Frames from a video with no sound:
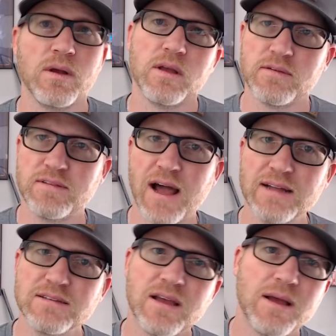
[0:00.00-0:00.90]
If
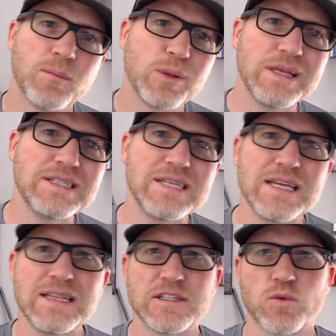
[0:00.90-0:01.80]
not, please
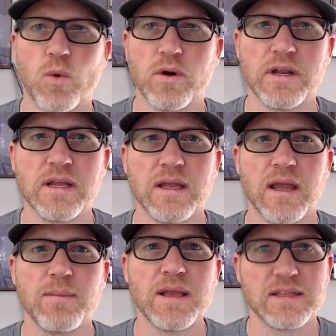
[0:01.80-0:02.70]
heed this warning
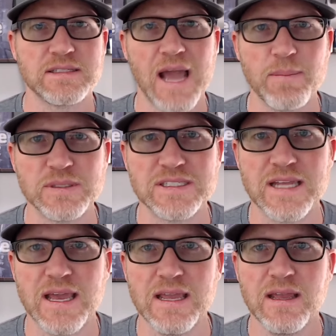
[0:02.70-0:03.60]
and make this happen
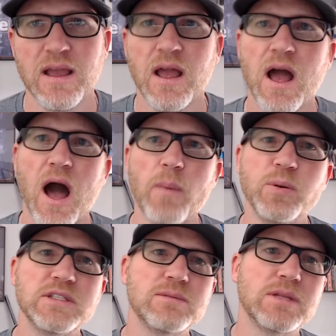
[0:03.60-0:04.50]
today. I'll
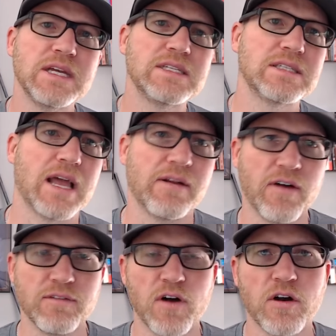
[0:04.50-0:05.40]
put some links
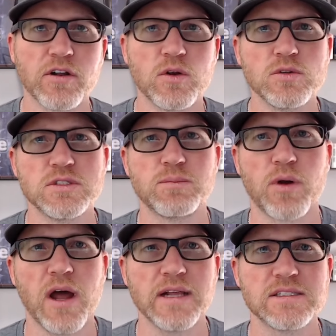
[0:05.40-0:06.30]
of articles and
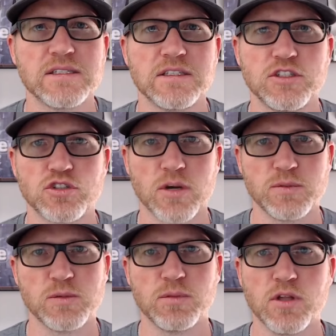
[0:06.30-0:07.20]
products in the
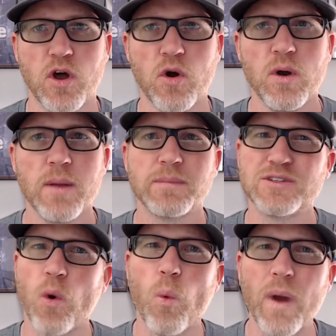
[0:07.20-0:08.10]
description below, but
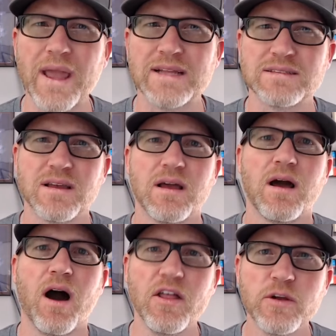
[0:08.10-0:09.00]
don't wait.
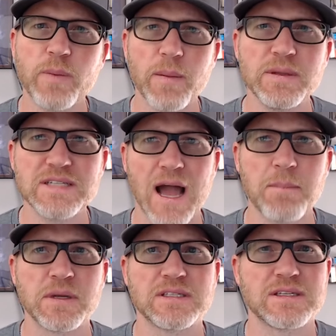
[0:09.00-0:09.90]
Other prepping
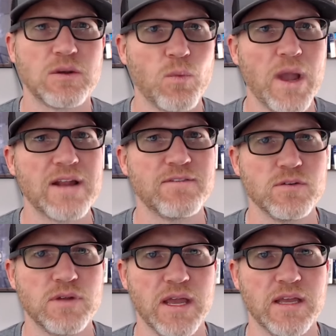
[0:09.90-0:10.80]
topics can wait a
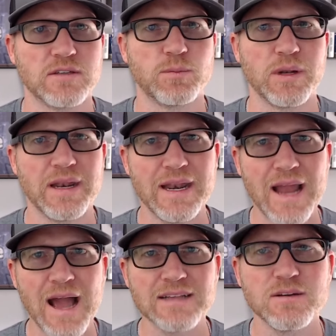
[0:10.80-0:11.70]
few days, but
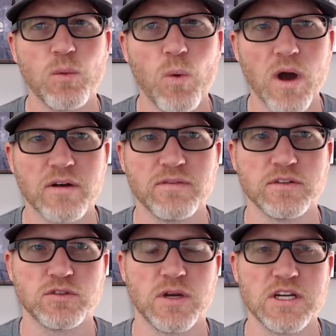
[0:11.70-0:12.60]
not water
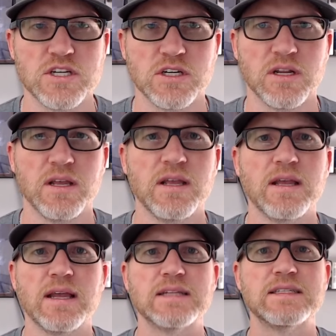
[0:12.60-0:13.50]
filtration.
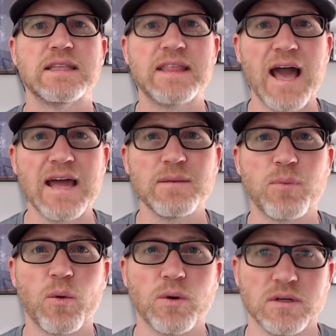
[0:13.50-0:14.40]
It's that
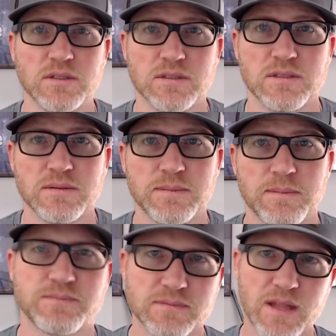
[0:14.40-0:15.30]
important.
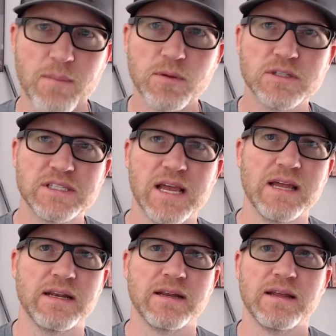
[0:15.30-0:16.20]
Number
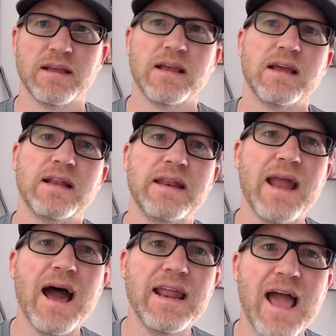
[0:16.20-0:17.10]
10,
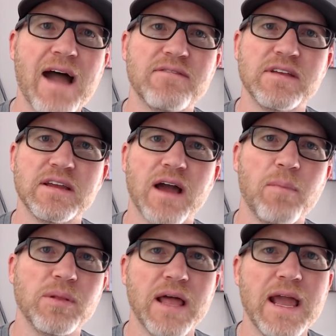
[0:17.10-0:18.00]
not having a
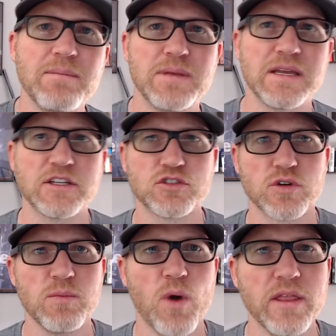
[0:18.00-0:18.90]
Plan B
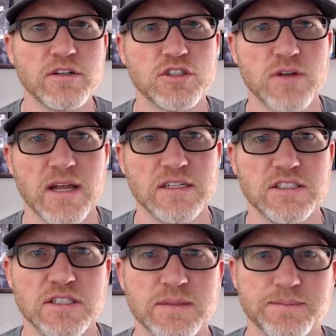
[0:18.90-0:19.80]
extreme weather
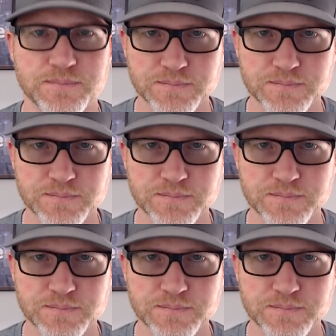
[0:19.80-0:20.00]
strategy.